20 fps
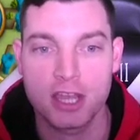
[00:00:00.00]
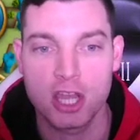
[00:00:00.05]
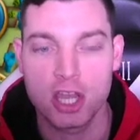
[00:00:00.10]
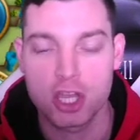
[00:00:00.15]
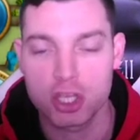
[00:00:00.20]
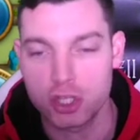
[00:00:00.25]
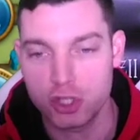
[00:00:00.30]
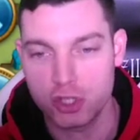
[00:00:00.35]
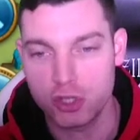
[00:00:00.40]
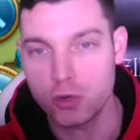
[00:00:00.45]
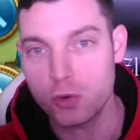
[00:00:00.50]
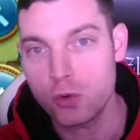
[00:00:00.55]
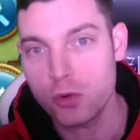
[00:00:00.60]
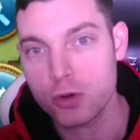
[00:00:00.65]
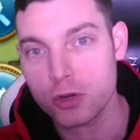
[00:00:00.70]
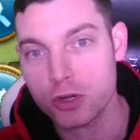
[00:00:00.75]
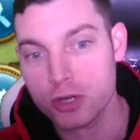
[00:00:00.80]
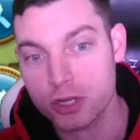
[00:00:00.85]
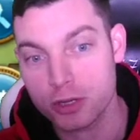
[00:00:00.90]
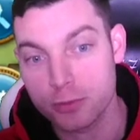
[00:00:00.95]

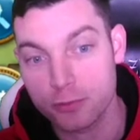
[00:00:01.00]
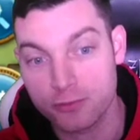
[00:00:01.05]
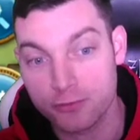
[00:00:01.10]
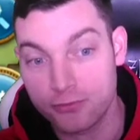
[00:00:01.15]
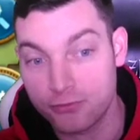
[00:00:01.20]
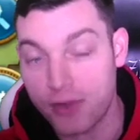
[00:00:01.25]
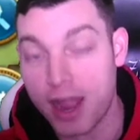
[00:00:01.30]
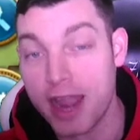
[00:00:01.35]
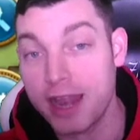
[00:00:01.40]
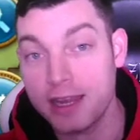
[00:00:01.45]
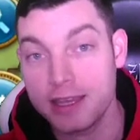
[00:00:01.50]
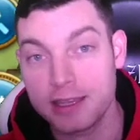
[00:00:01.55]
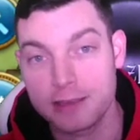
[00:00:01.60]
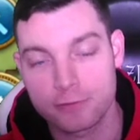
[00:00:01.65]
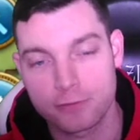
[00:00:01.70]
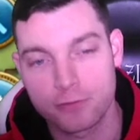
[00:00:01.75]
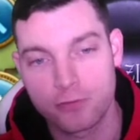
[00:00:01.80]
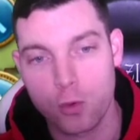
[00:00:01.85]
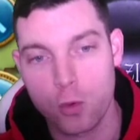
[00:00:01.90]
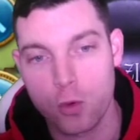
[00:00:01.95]
you're fighting
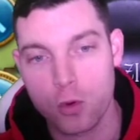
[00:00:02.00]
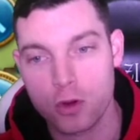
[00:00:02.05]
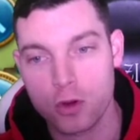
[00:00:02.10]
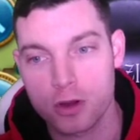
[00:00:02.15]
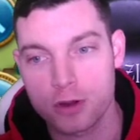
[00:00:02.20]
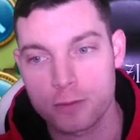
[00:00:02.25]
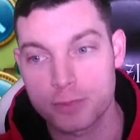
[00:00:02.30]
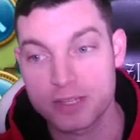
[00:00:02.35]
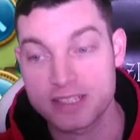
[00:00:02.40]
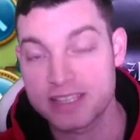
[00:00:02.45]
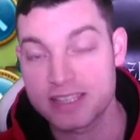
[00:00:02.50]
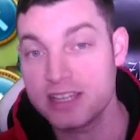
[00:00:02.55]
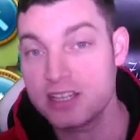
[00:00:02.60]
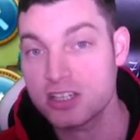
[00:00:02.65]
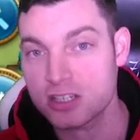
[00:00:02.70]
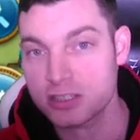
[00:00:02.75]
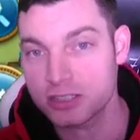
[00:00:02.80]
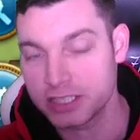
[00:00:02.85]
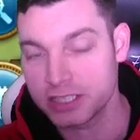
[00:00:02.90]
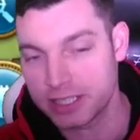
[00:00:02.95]
for
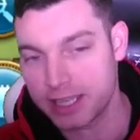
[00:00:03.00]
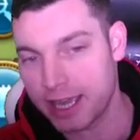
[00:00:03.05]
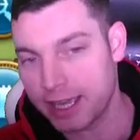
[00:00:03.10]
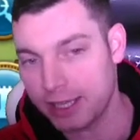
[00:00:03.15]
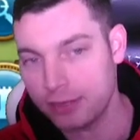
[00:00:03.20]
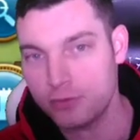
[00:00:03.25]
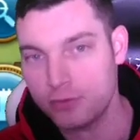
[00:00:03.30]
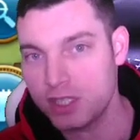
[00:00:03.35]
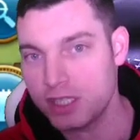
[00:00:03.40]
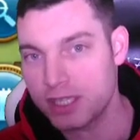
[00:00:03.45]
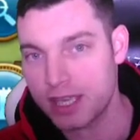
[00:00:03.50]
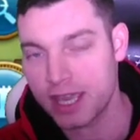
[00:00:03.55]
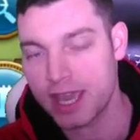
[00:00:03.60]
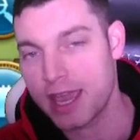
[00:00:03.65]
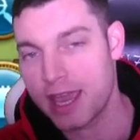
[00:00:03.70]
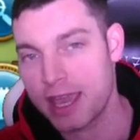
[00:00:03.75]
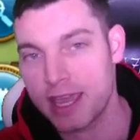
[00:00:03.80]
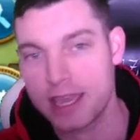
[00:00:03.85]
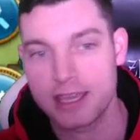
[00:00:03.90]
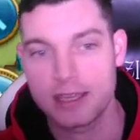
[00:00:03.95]
potentially
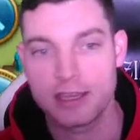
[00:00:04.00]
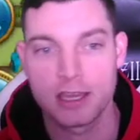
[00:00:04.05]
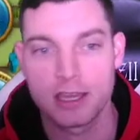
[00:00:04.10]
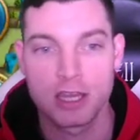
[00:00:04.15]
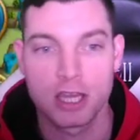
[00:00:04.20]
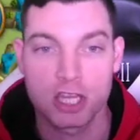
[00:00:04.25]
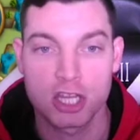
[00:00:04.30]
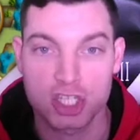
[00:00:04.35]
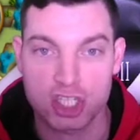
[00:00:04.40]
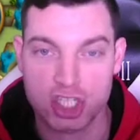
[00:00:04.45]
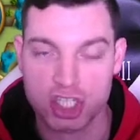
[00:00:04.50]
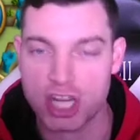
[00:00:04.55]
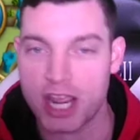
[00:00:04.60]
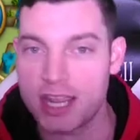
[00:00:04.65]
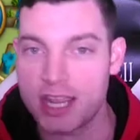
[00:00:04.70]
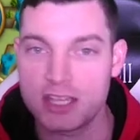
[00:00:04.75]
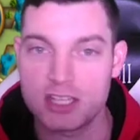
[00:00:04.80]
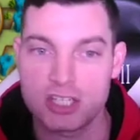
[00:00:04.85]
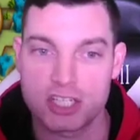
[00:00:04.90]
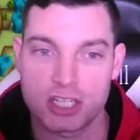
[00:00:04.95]
KVK
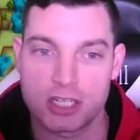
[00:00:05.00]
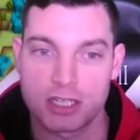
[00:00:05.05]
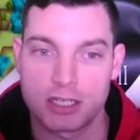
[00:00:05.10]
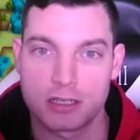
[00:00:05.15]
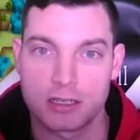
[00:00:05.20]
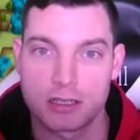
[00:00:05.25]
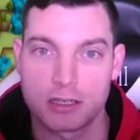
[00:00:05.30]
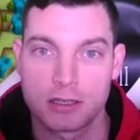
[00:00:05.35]
changing